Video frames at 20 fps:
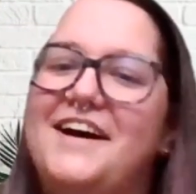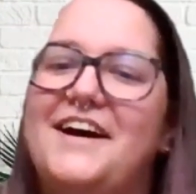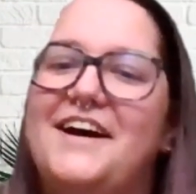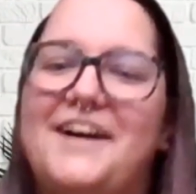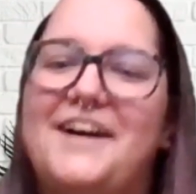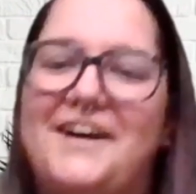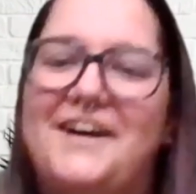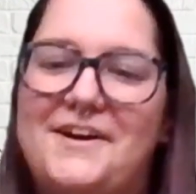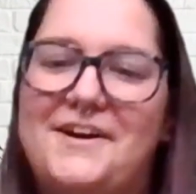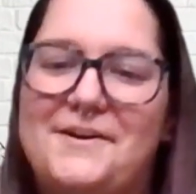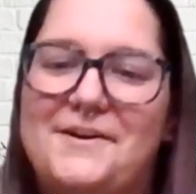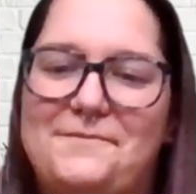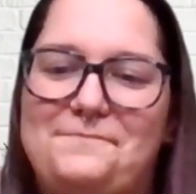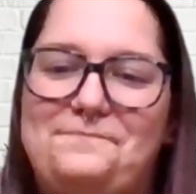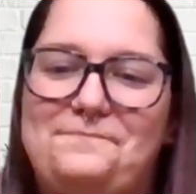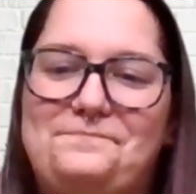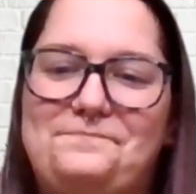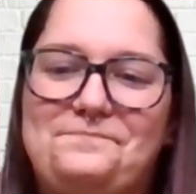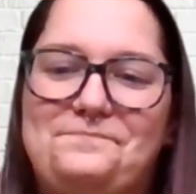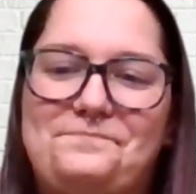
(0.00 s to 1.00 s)

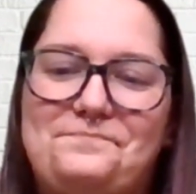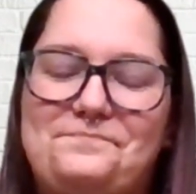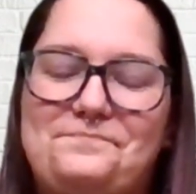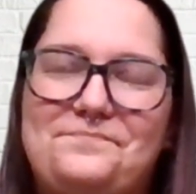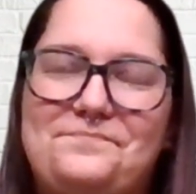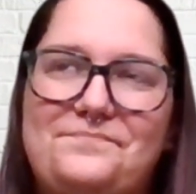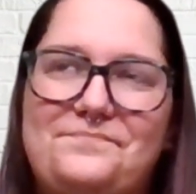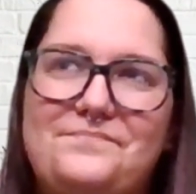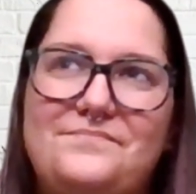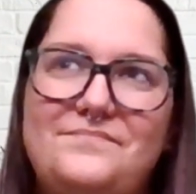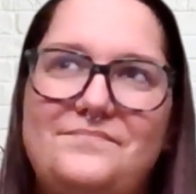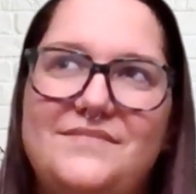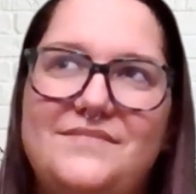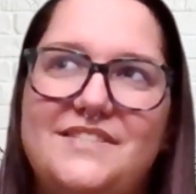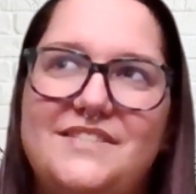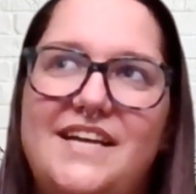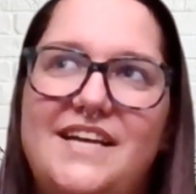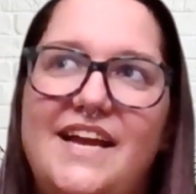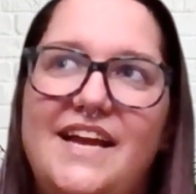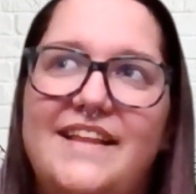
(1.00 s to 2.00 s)
um,
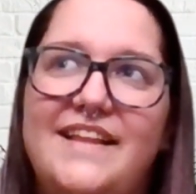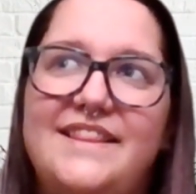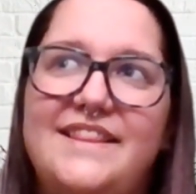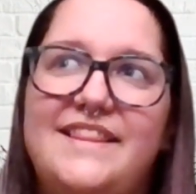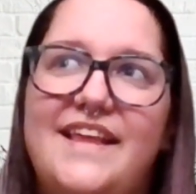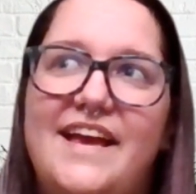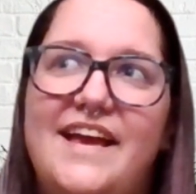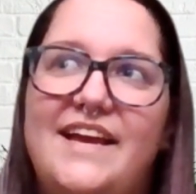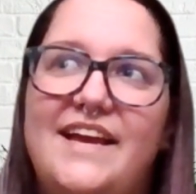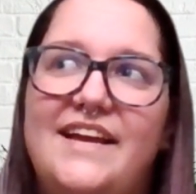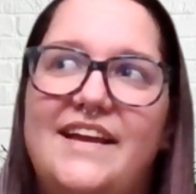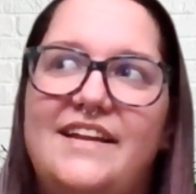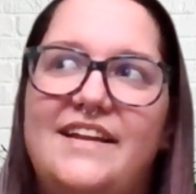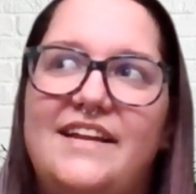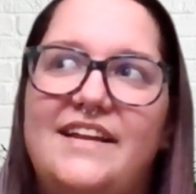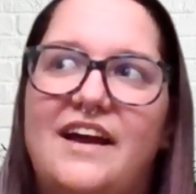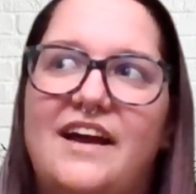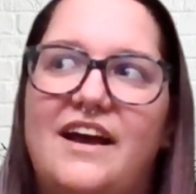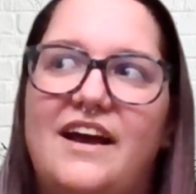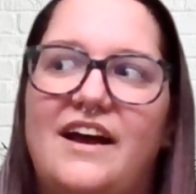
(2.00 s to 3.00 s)
and
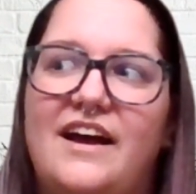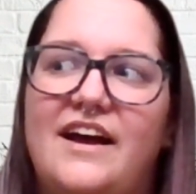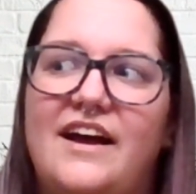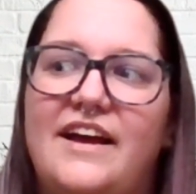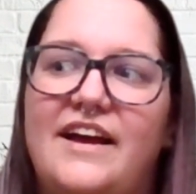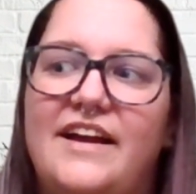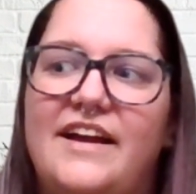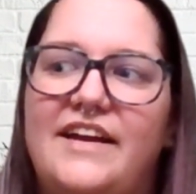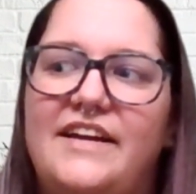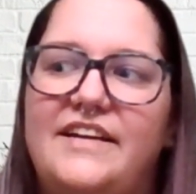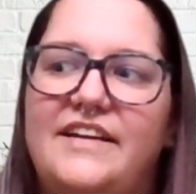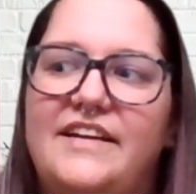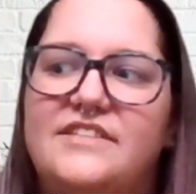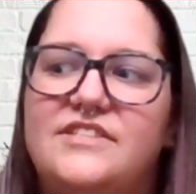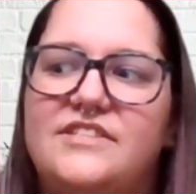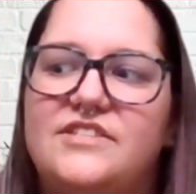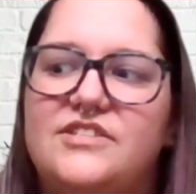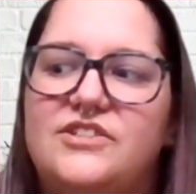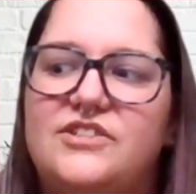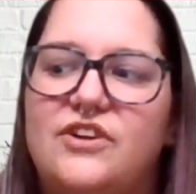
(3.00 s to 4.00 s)
then I
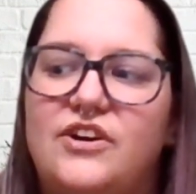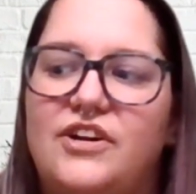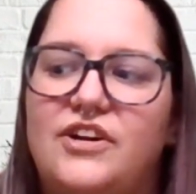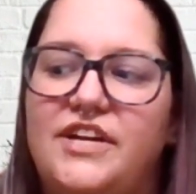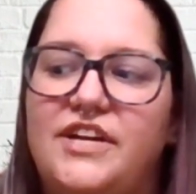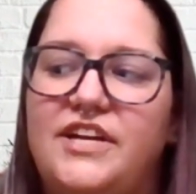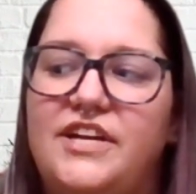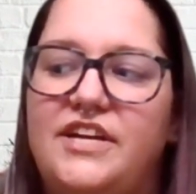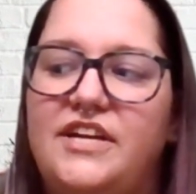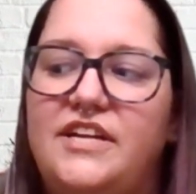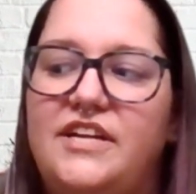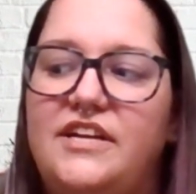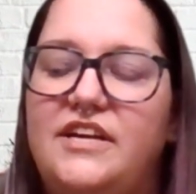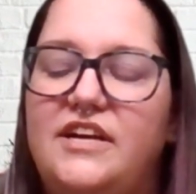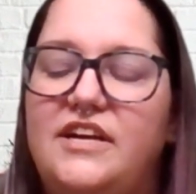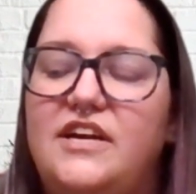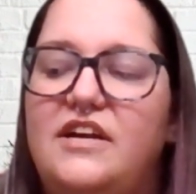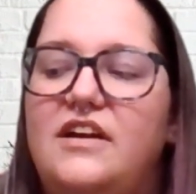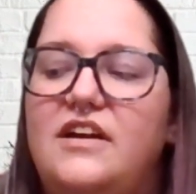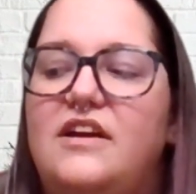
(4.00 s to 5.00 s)
started
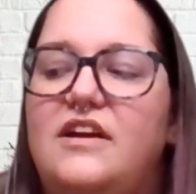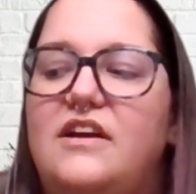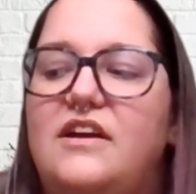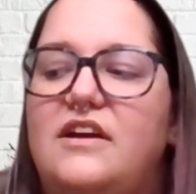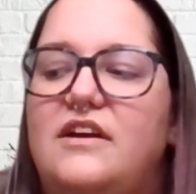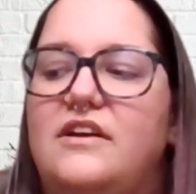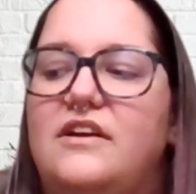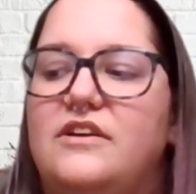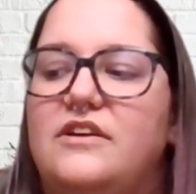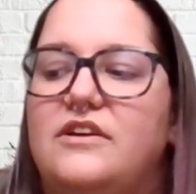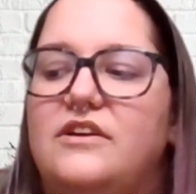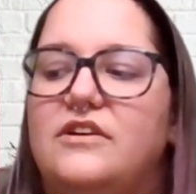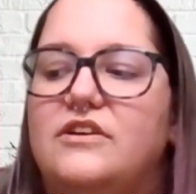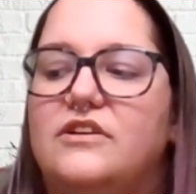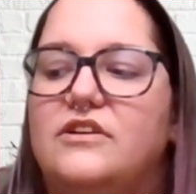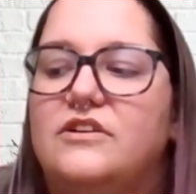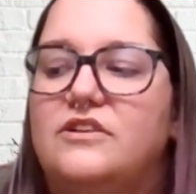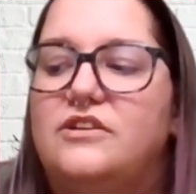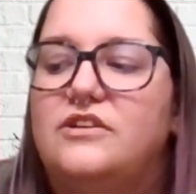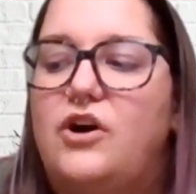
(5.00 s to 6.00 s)

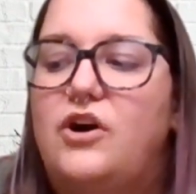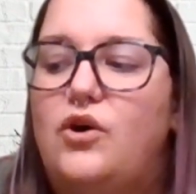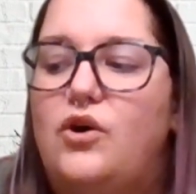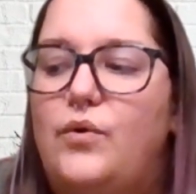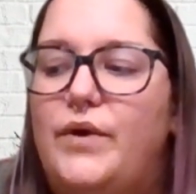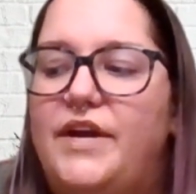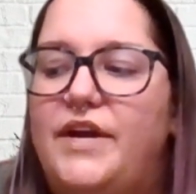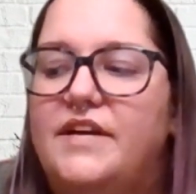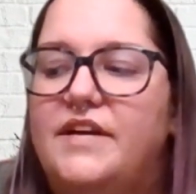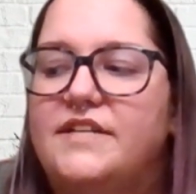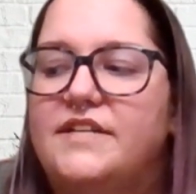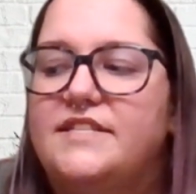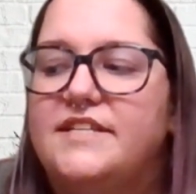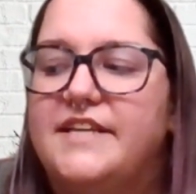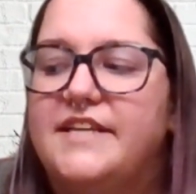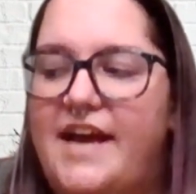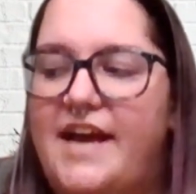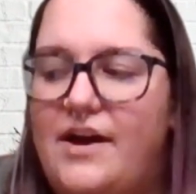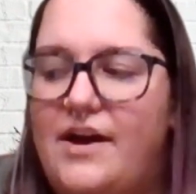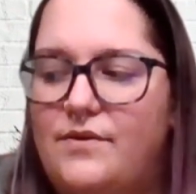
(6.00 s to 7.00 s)
going to
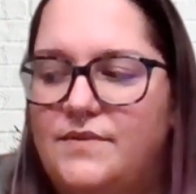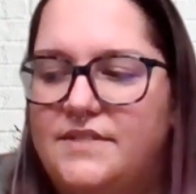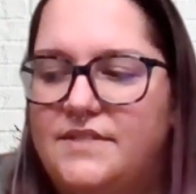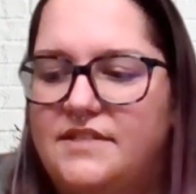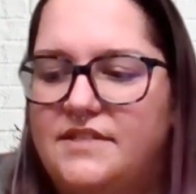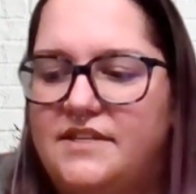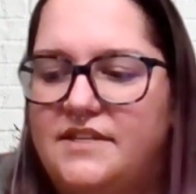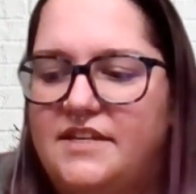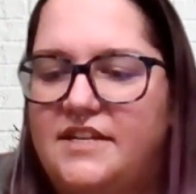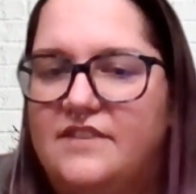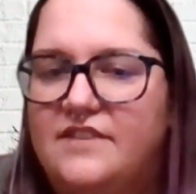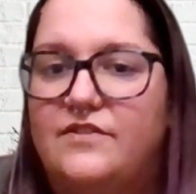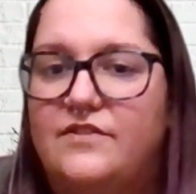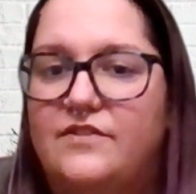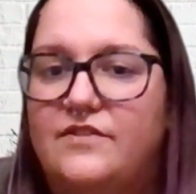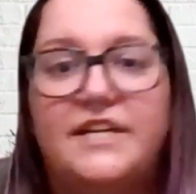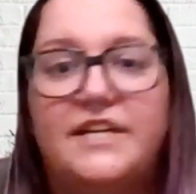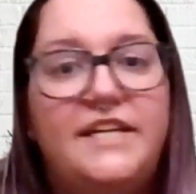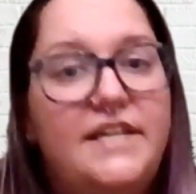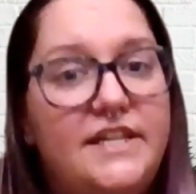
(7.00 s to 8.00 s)
counseling
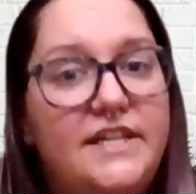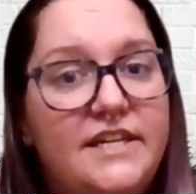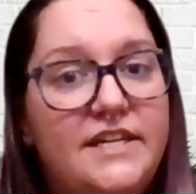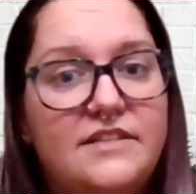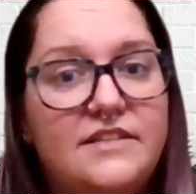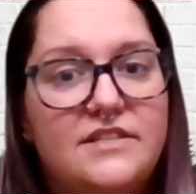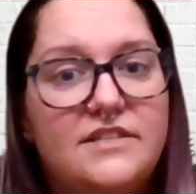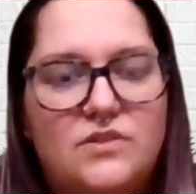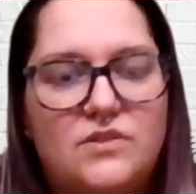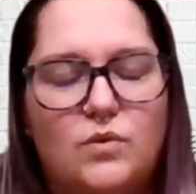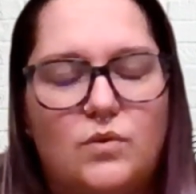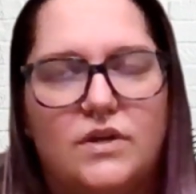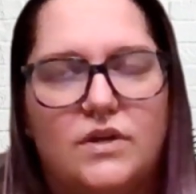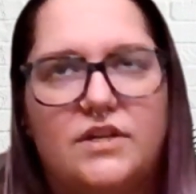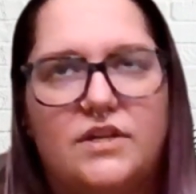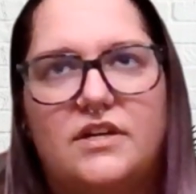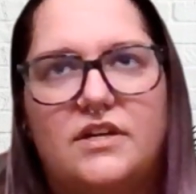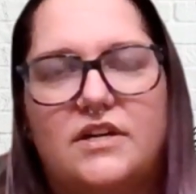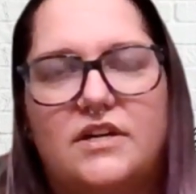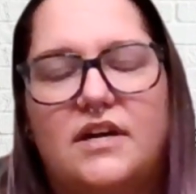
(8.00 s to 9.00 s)
for an eating
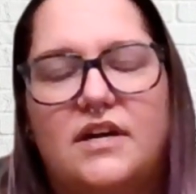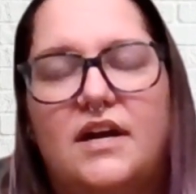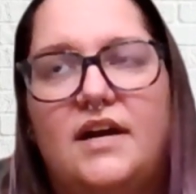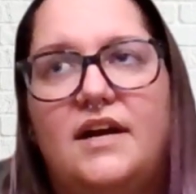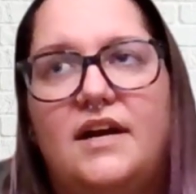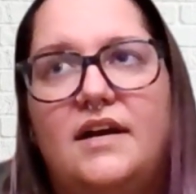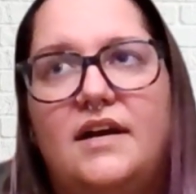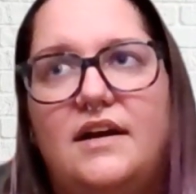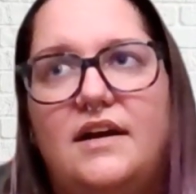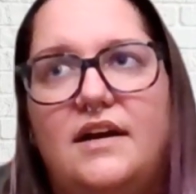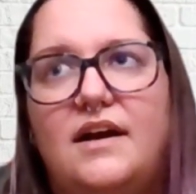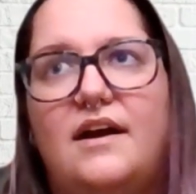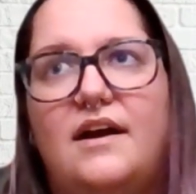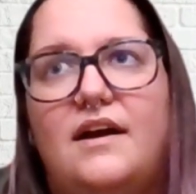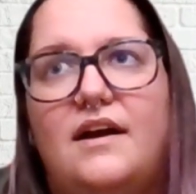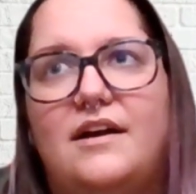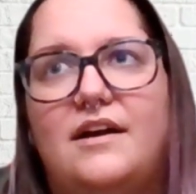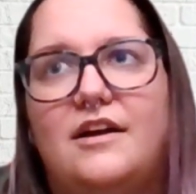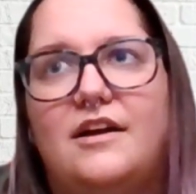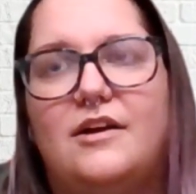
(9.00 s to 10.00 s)
disorder.
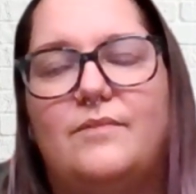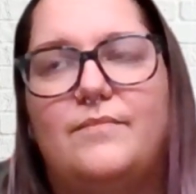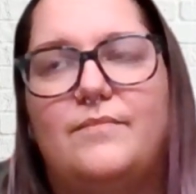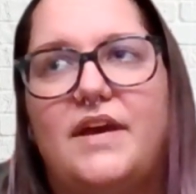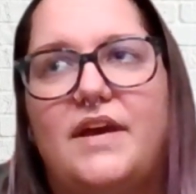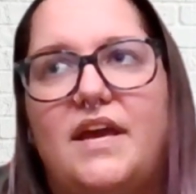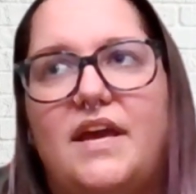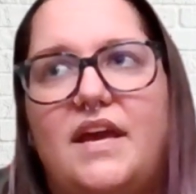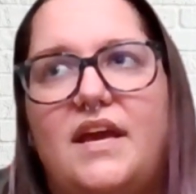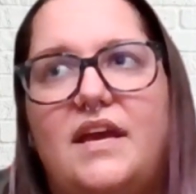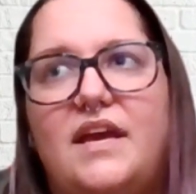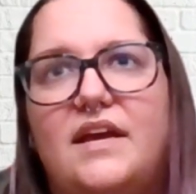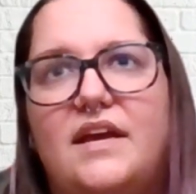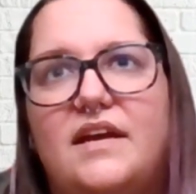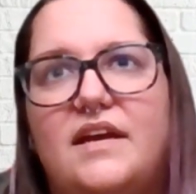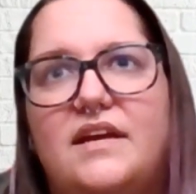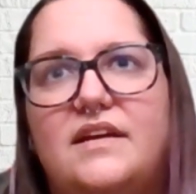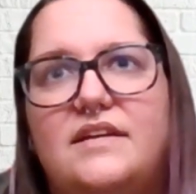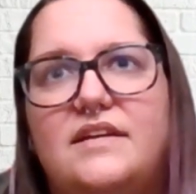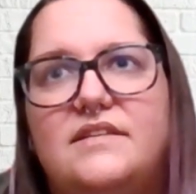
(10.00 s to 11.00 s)

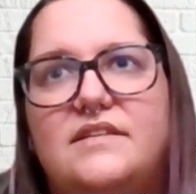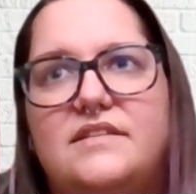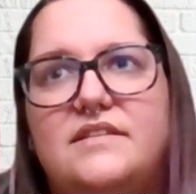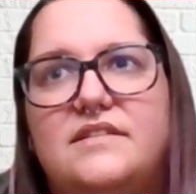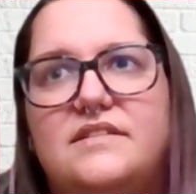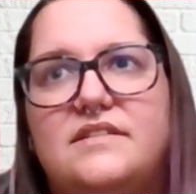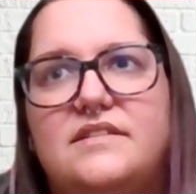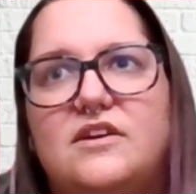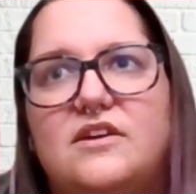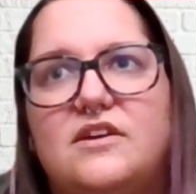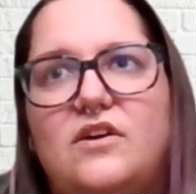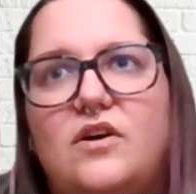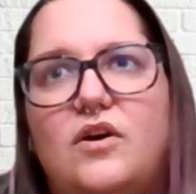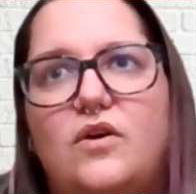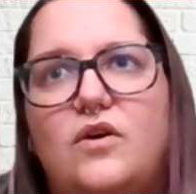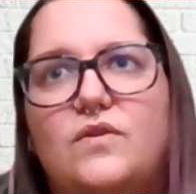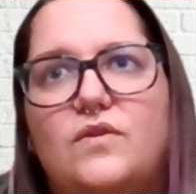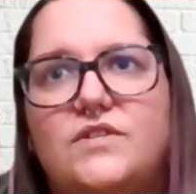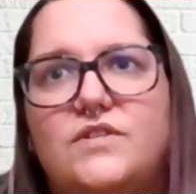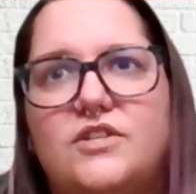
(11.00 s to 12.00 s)
And
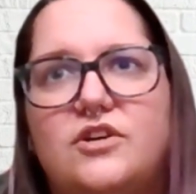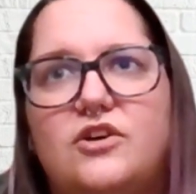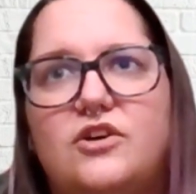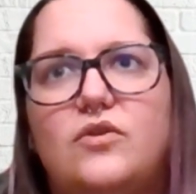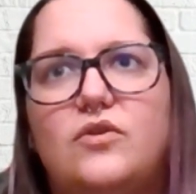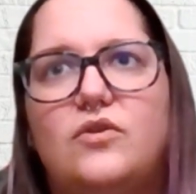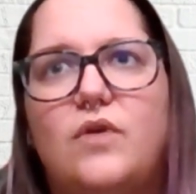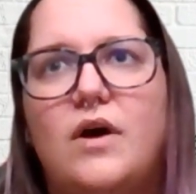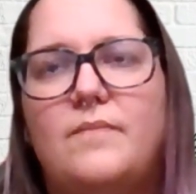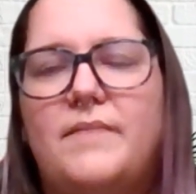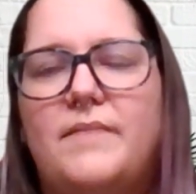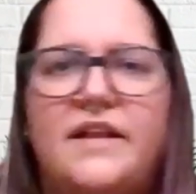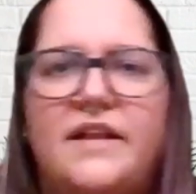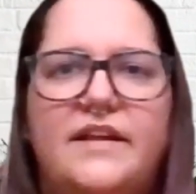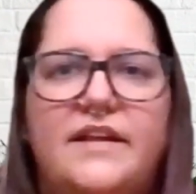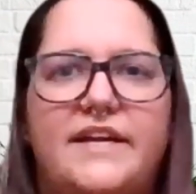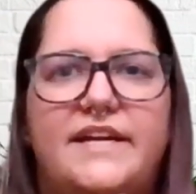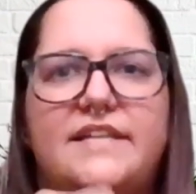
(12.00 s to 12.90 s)
also on my like